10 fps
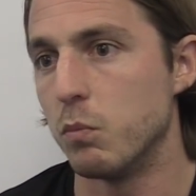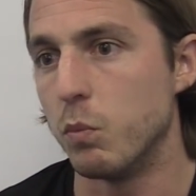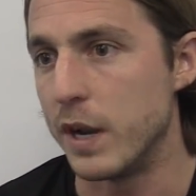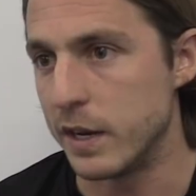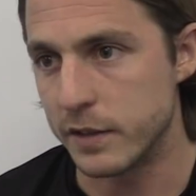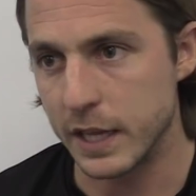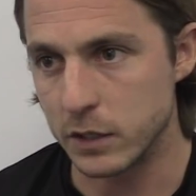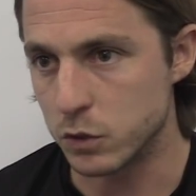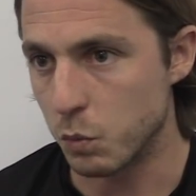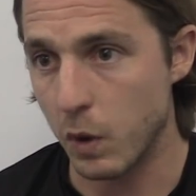winning
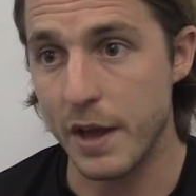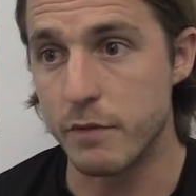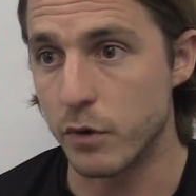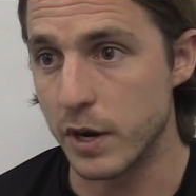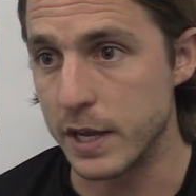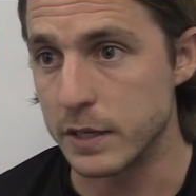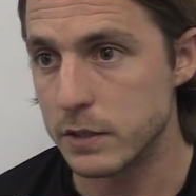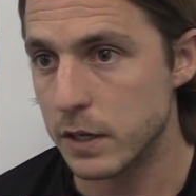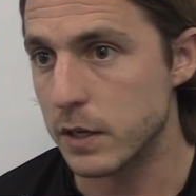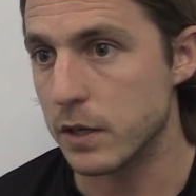things or whatever it
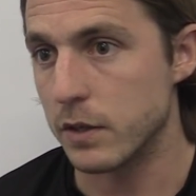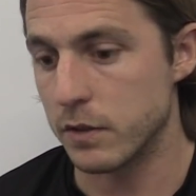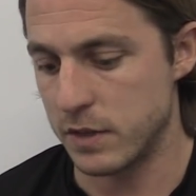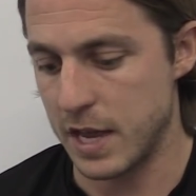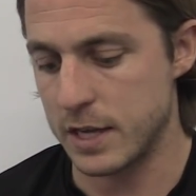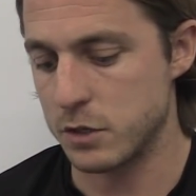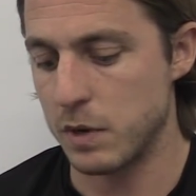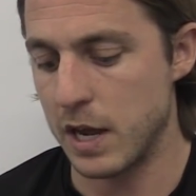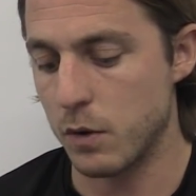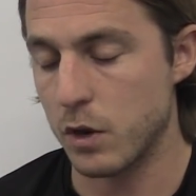is, there has to
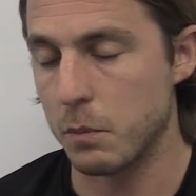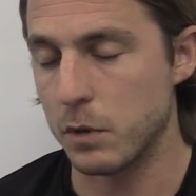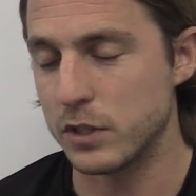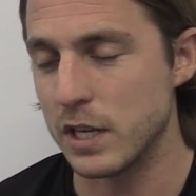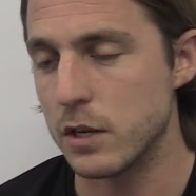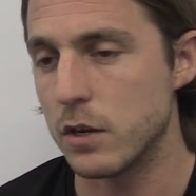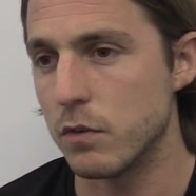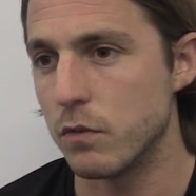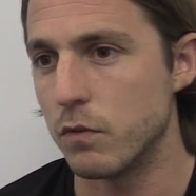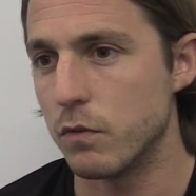be an outcome, and I didn't
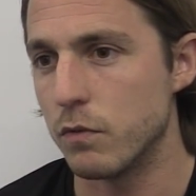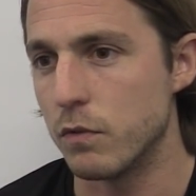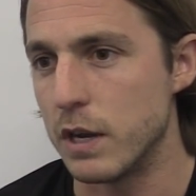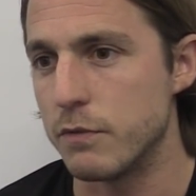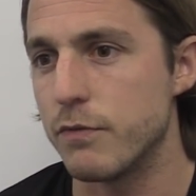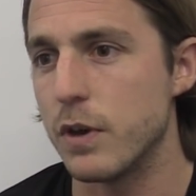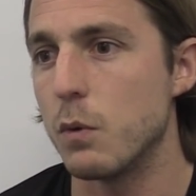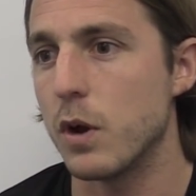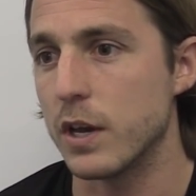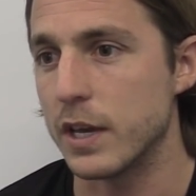really
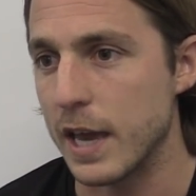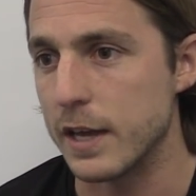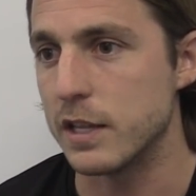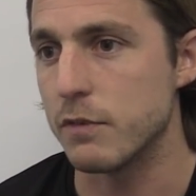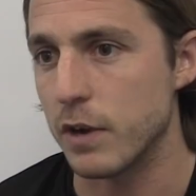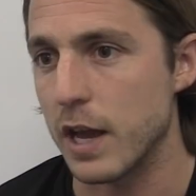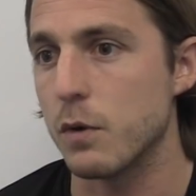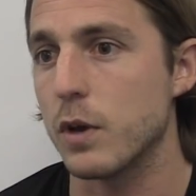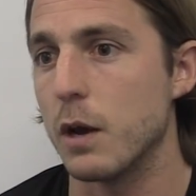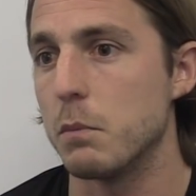feel I could get a different
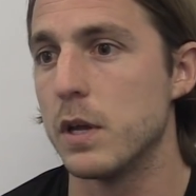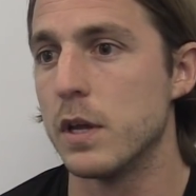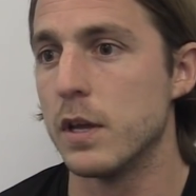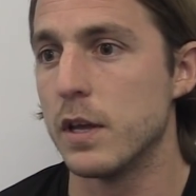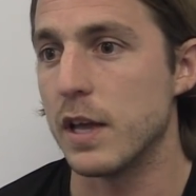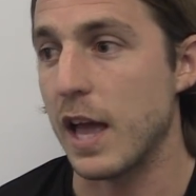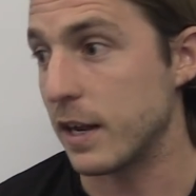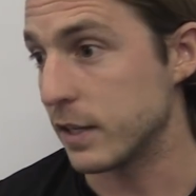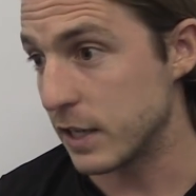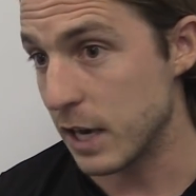outcome
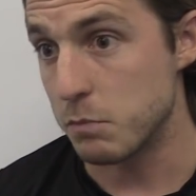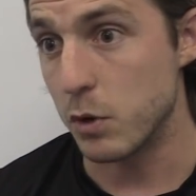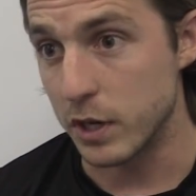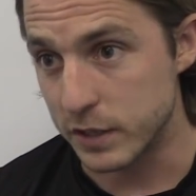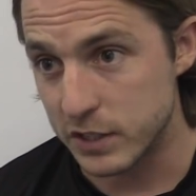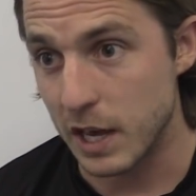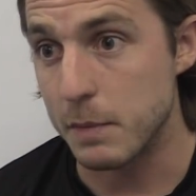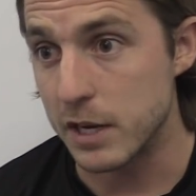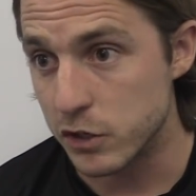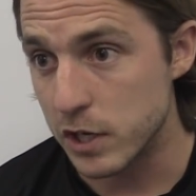and keep putting in the same
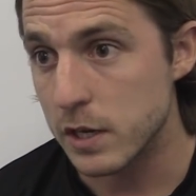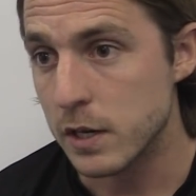energy.